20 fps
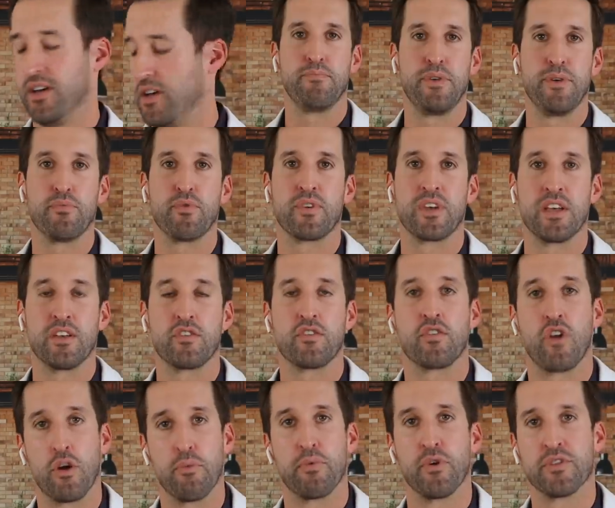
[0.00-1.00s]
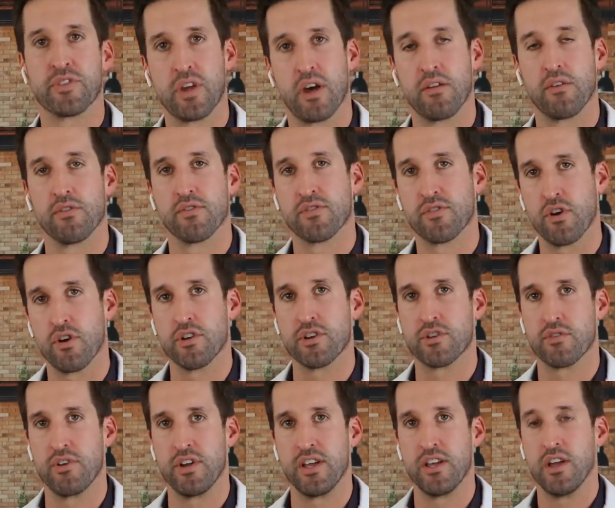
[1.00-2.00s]
People get carpal tunnel
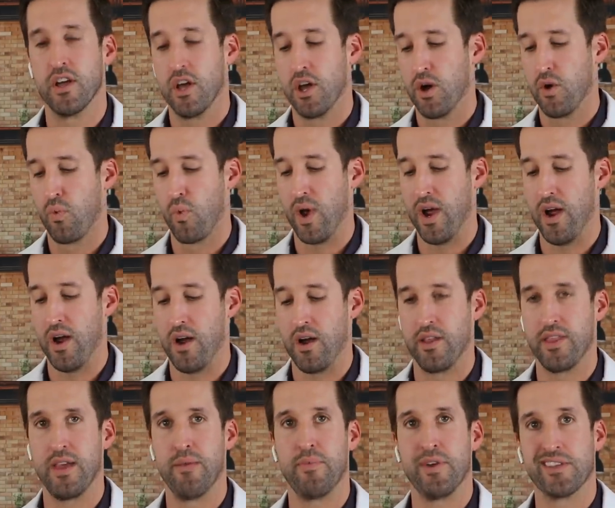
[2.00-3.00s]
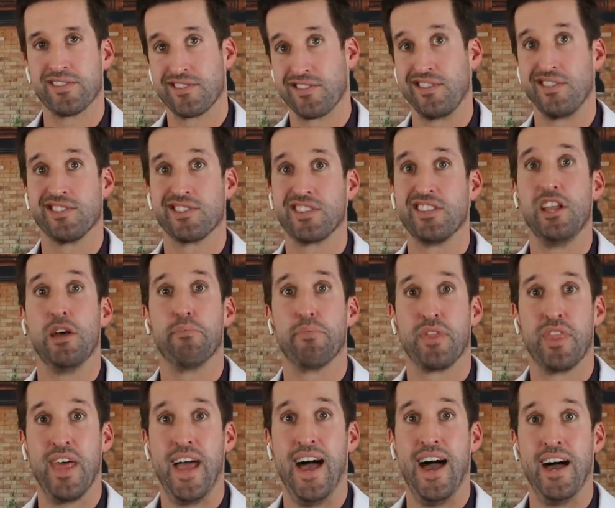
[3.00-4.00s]
surgery where they basically
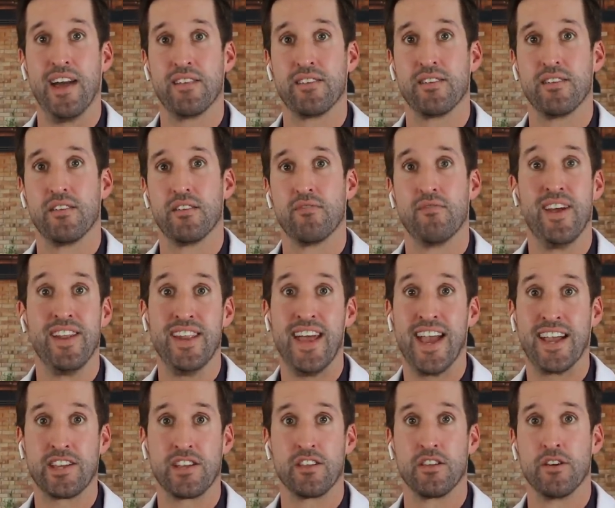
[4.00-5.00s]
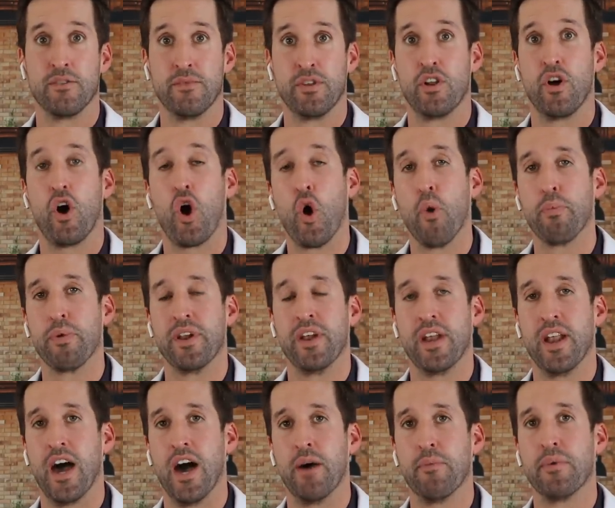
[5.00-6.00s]
snip that retinaculum and open
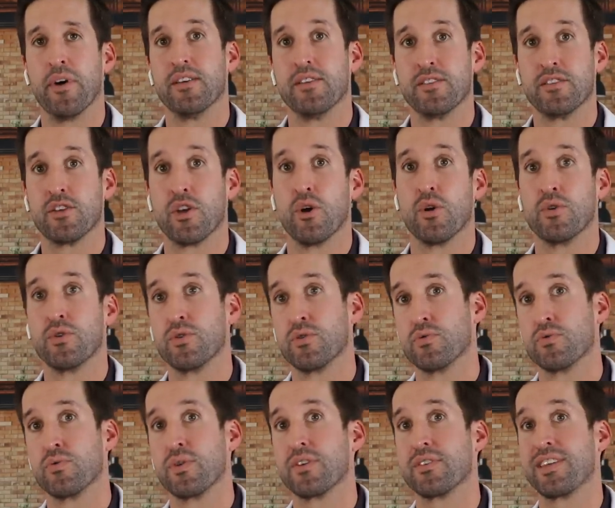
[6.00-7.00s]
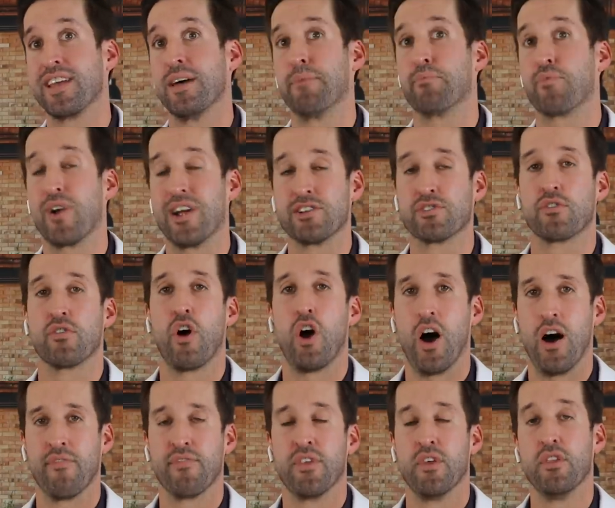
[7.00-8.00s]
it up so you get pressure
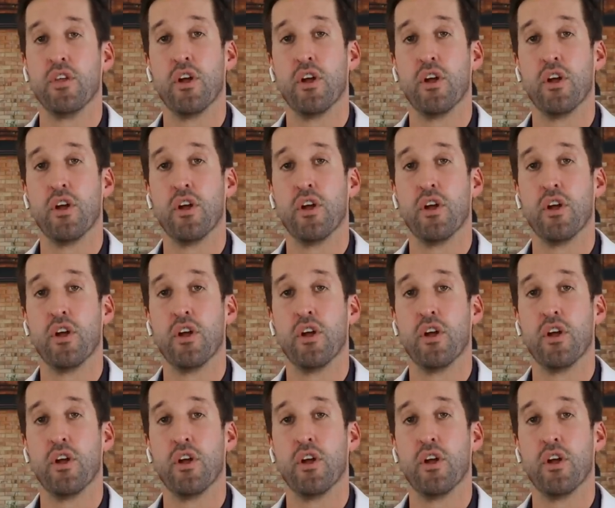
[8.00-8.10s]
off the